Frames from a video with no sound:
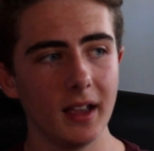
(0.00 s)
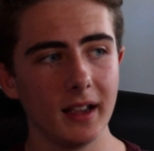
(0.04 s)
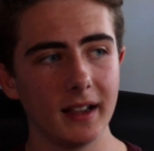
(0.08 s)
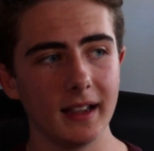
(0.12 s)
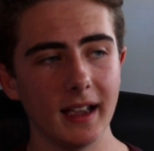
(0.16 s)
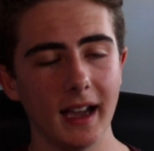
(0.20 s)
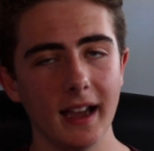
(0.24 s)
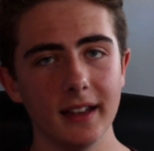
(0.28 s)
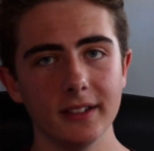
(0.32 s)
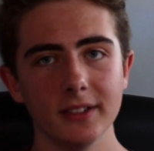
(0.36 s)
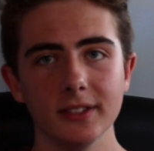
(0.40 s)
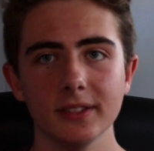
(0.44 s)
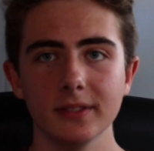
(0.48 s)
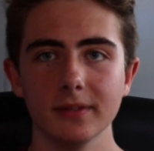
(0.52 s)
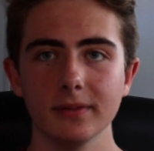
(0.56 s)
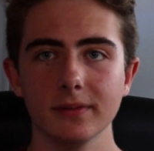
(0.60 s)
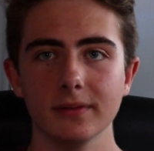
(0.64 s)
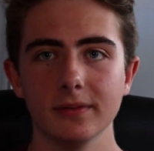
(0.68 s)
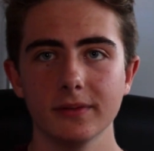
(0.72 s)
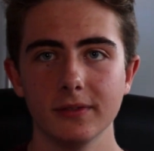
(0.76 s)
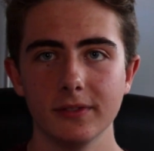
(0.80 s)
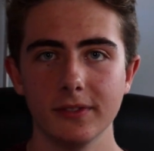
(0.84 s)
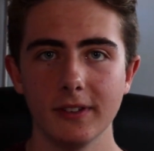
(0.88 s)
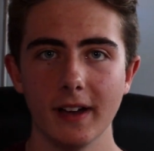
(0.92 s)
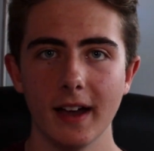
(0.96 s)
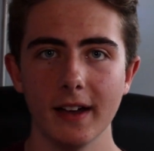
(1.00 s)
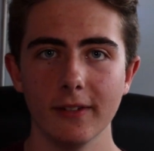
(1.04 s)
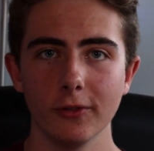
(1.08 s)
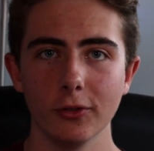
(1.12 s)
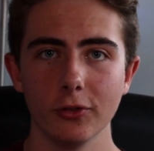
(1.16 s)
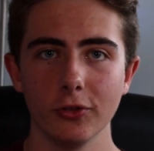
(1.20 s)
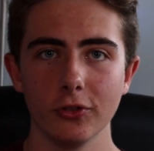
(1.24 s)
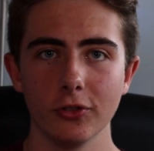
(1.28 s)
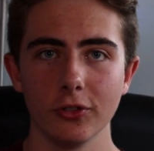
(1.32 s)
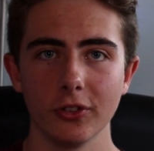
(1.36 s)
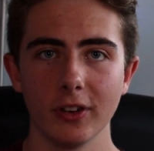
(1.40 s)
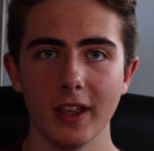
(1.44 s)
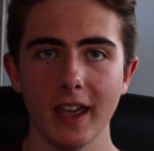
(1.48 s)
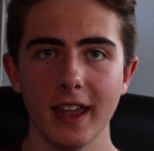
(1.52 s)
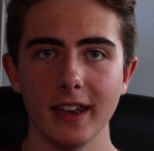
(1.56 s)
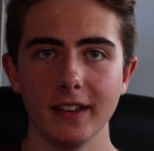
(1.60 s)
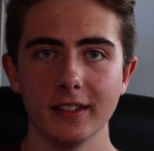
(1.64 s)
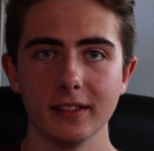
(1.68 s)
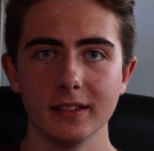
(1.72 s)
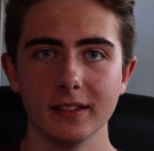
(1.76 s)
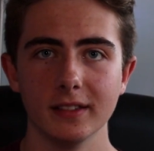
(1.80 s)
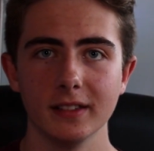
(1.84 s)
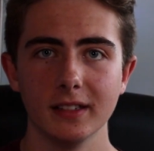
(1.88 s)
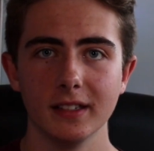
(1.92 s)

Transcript: Canon 500N.